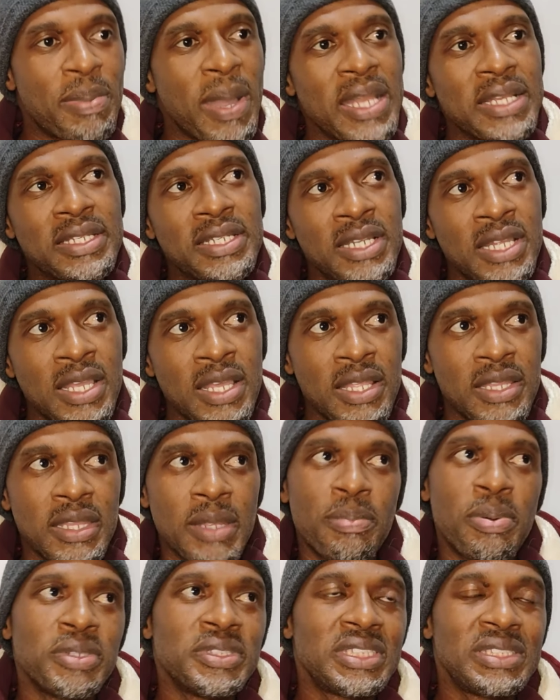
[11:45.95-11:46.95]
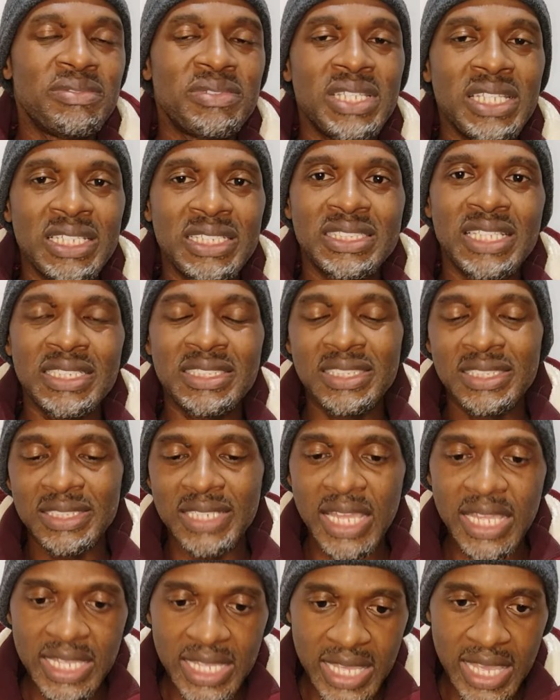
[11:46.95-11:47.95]
But the positive thing is that
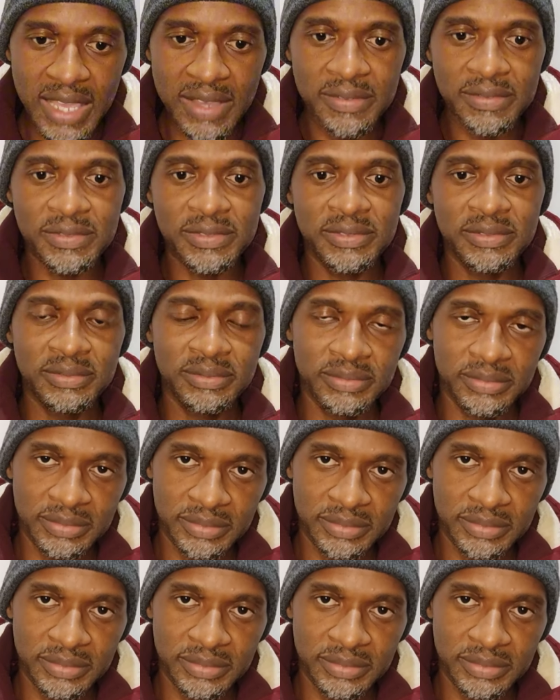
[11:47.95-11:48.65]
they have